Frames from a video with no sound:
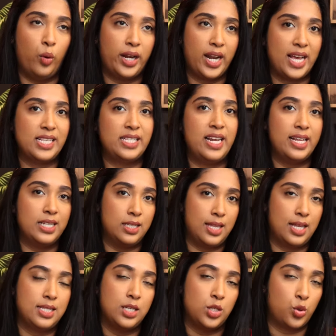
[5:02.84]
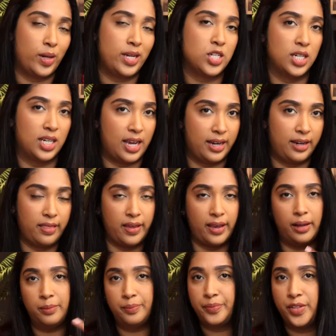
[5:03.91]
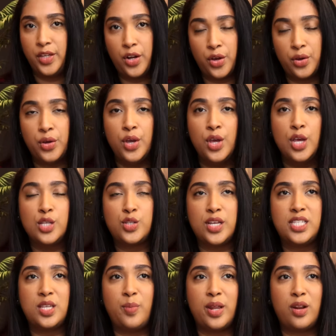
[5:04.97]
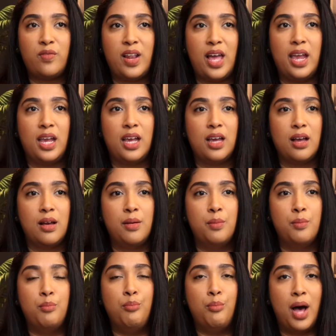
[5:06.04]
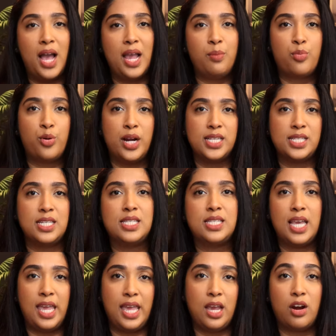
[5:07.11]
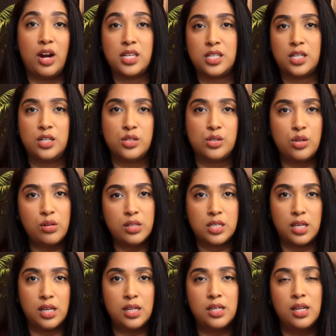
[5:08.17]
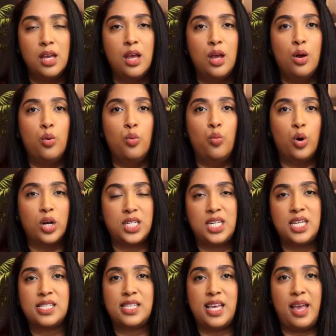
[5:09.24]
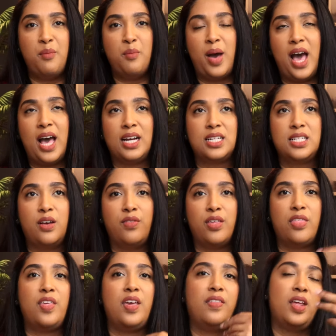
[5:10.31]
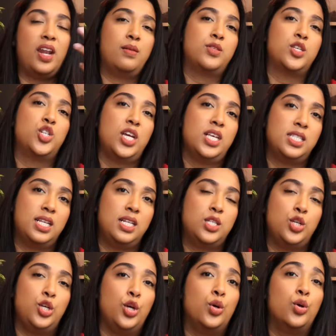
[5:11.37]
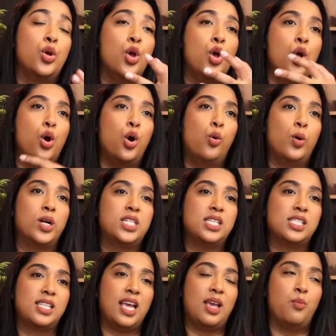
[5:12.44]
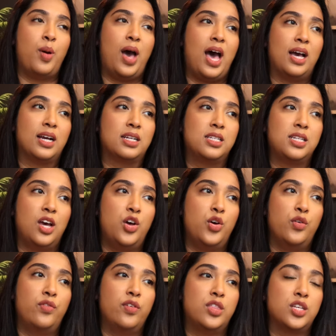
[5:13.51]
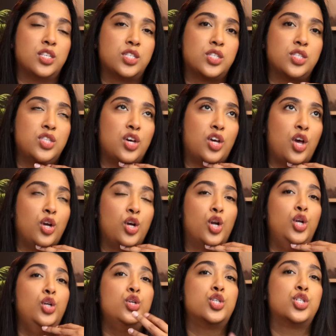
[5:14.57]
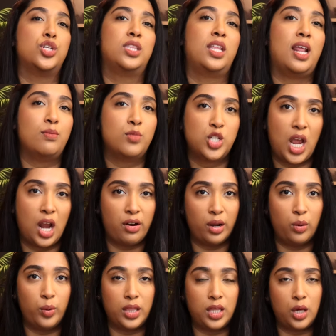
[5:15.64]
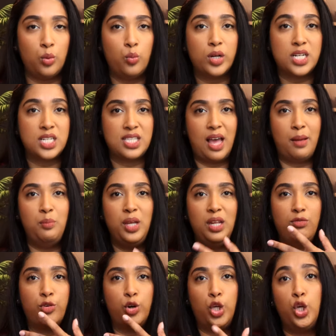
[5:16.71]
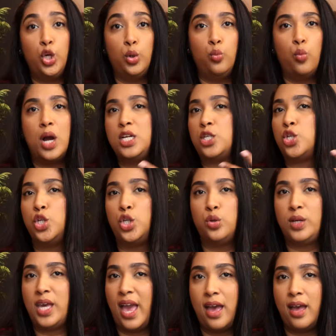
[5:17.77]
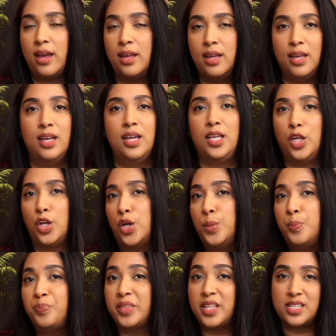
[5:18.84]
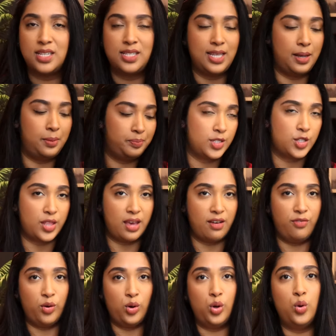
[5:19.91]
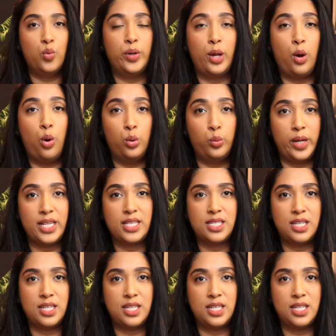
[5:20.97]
what has led to that situation, kind of thing, you know? So it's a bit of like my presence here as a consultant, what is the impact of the thing that I'm suggesting to you, or what is the impact of this, the conclusion that I'm sharing with you? What does that mean for you? Why should you care? You know, this is it. So therefore, we always